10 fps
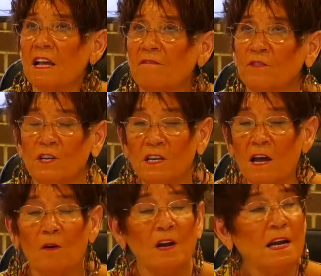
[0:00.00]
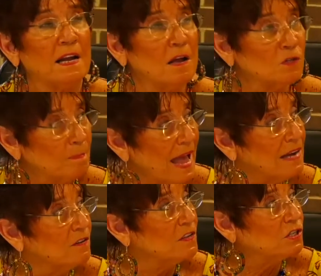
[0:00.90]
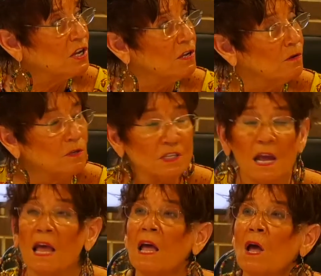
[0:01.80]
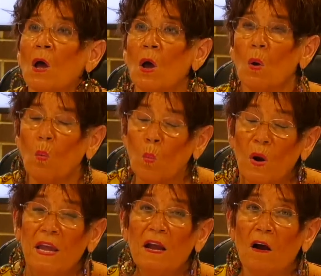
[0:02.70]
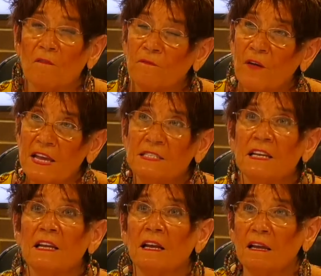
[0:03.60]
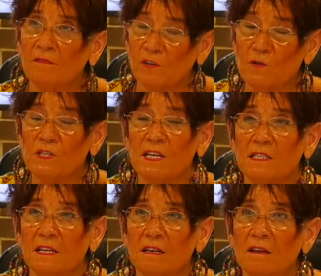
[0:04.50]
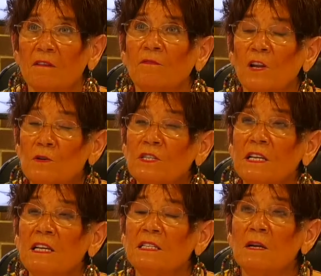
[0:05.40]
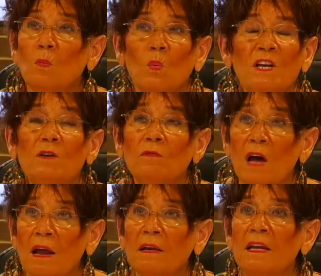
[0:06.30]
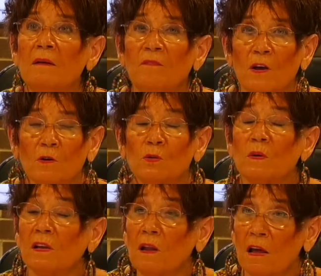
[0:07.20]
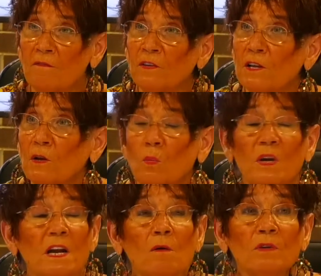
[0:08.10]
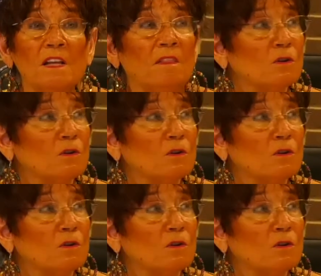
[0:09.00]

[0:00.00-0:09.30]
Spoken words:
a footnote, and it goes back to the schools. We are facing flu season. Flu season, we do not need folks with a lot of flu. We don't need